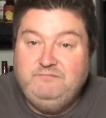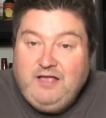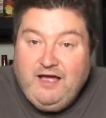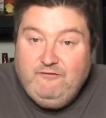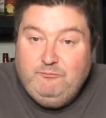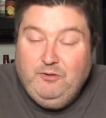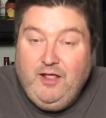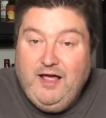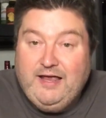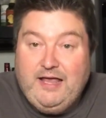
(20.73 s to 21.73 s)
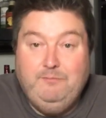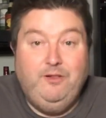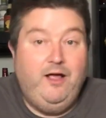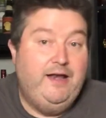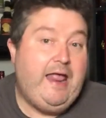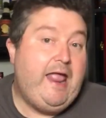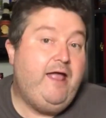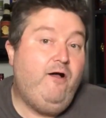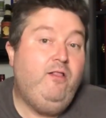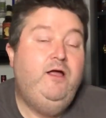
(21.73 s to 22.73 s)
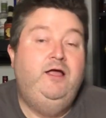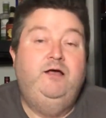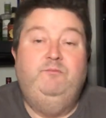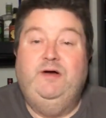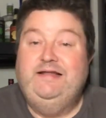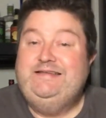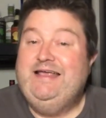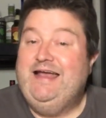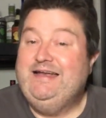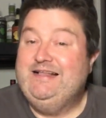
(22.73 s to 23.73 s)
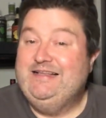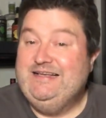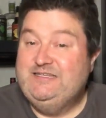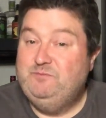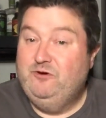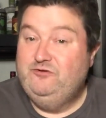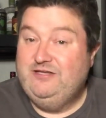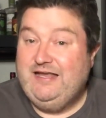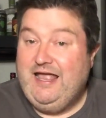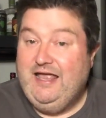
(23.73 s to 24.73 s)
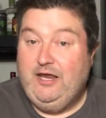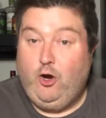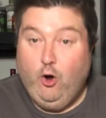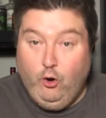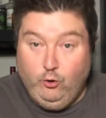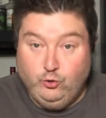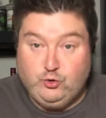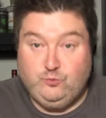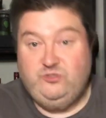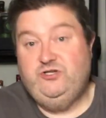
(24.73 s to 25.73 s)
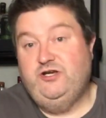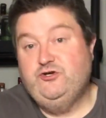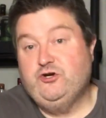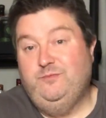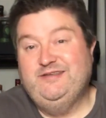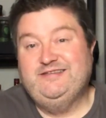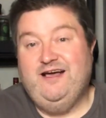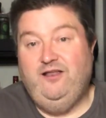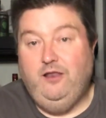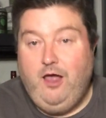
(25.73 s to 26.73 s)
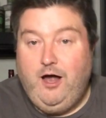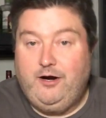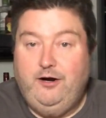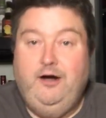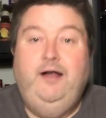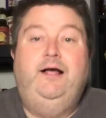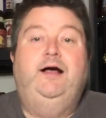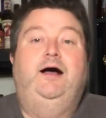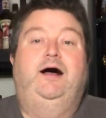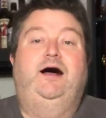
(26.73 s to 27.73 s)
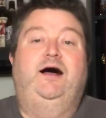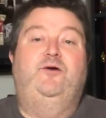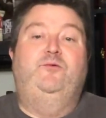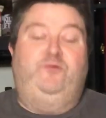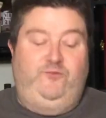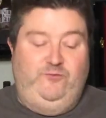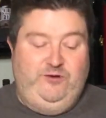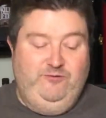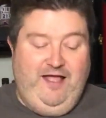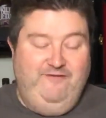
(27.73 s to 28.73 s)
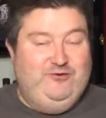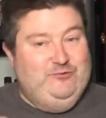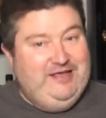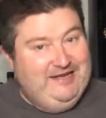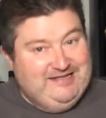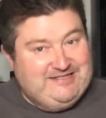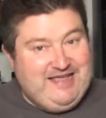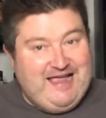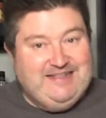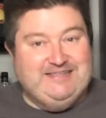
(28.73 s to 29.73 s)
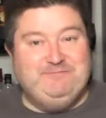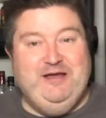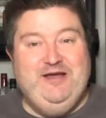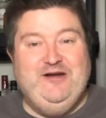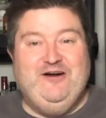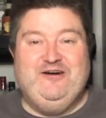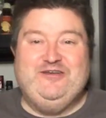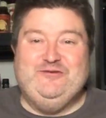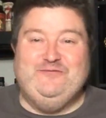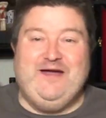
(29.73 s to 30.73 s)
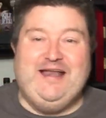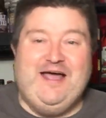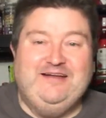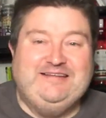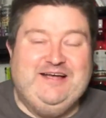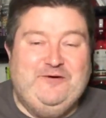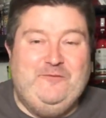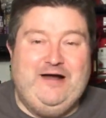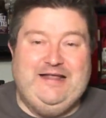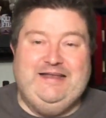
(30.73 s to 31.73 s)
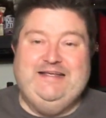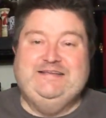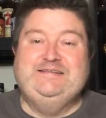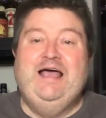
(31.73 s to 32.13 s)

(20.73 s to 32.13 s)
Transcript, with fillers: kind of implying a blonde ale, but technically it's supposedly a Kolsch, which is a German-style lager. Uh, we will have to get inside this beer to find out uh, what it is.